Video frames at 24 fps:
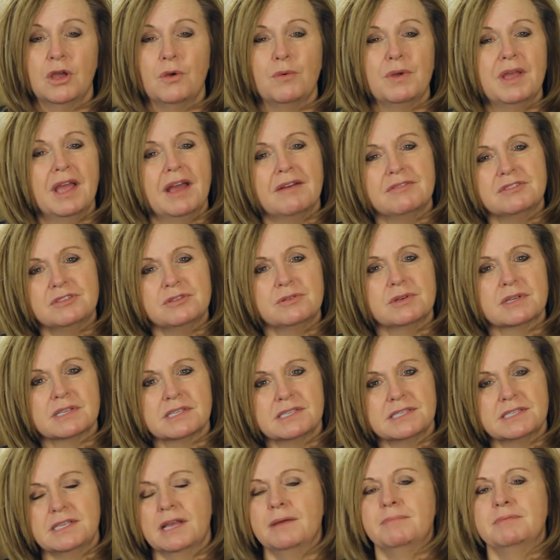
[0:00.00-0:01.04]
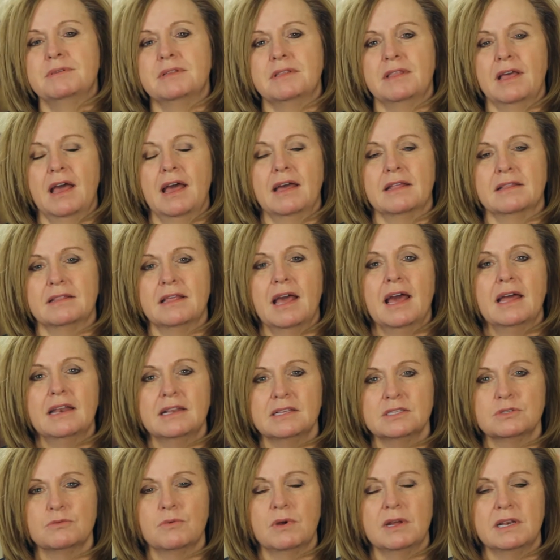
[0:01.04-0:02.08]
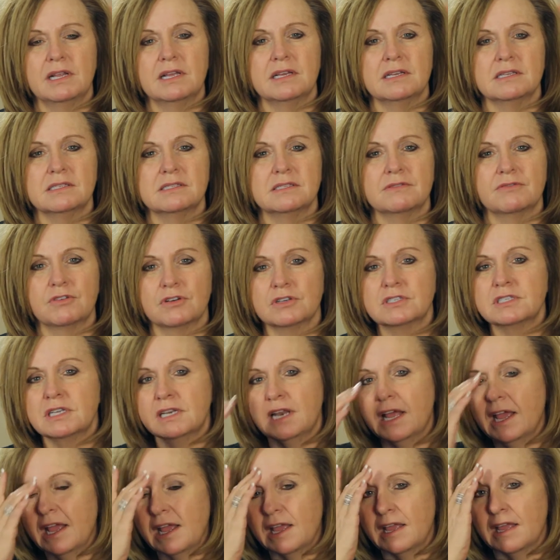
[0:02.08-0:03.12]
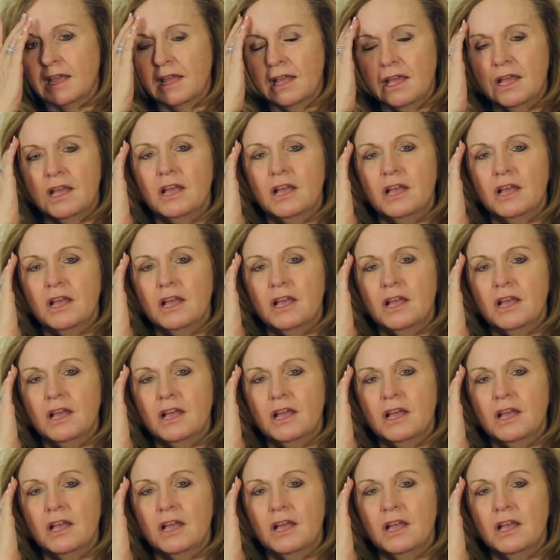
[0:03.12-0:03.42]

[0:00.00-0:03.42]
We have to accept that. That is what is for today.